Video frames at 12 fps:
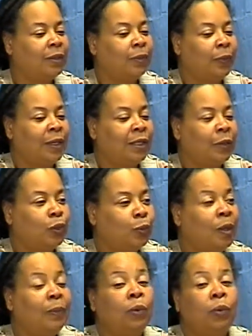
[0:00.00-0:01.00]
when those
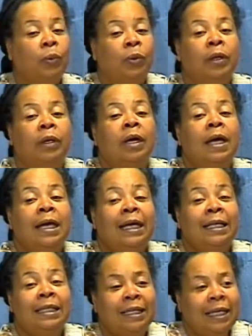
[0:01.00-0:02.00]
people who were
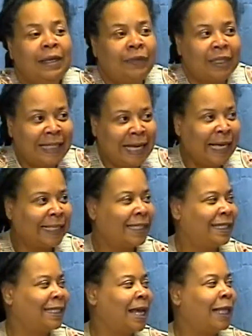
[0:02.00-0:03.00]
enslaved in
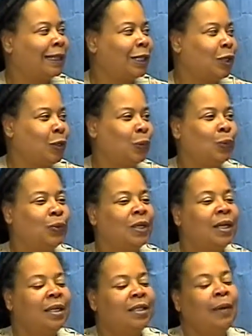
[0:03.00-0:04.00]
Texas got the news
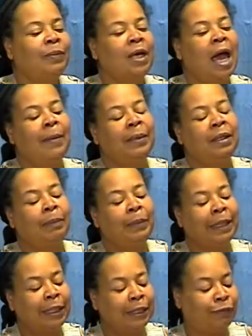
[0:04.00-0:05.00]
sometime in the
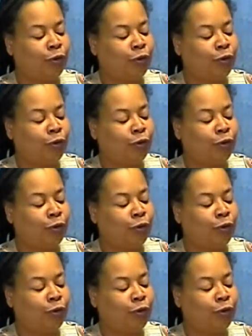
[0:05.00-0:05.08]
middle of